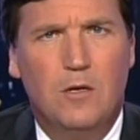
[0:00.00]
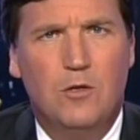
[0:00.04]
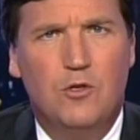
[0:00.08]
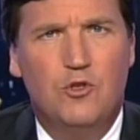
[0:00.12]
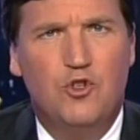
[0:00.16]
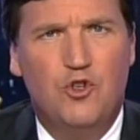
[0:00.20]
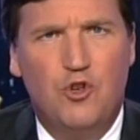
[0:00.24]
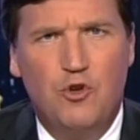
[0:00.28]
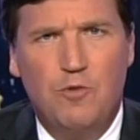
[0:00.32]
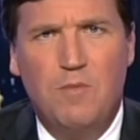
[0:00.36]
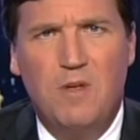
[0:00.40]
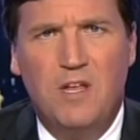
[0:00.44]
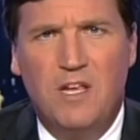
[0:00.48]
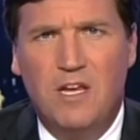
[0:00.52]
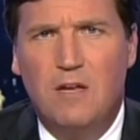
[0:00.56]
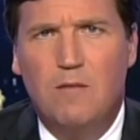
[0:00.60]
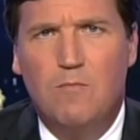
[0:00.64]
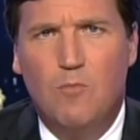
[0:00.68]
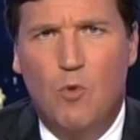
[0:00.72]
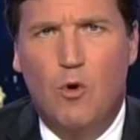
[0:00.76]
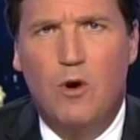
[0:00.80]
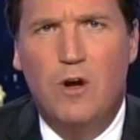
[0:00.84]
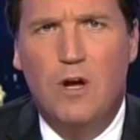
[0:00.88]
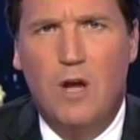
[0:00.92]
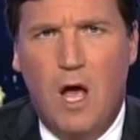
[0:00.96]
2 million
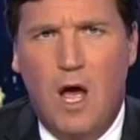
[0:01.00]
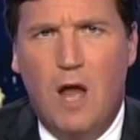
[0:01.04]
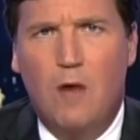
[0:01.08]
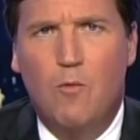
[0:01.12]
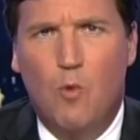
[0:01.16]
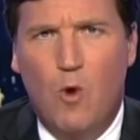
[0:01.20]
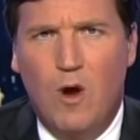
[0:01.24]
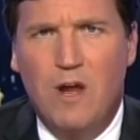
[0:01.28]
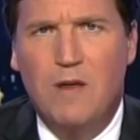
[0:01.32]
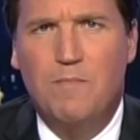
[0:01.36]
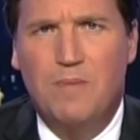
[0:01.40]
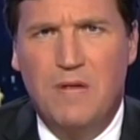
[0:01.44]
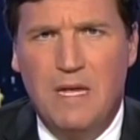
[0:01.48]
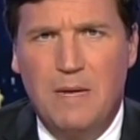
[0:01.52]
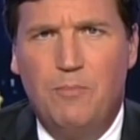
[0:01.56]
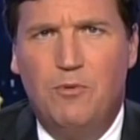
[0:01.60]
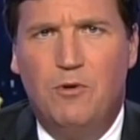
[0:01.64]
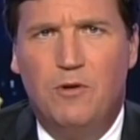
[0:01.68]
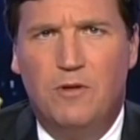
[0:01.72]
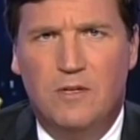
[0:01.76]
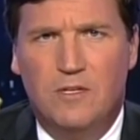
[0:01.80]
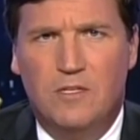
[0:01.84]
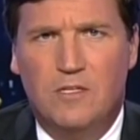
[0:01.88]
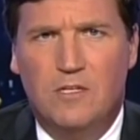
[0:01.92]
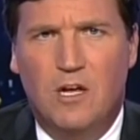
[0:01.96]
more non-white people
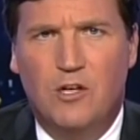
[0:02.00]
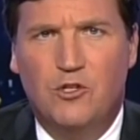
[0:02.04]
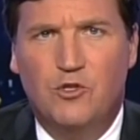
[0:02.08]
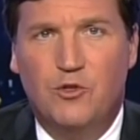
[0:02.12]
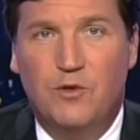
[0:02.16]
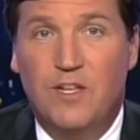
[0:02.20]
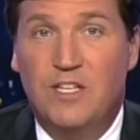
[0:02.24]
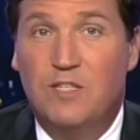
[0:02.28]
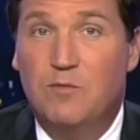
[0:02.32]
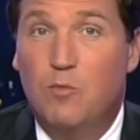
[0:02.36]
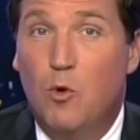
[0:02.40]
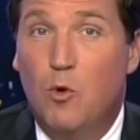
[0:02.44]
in this country, that's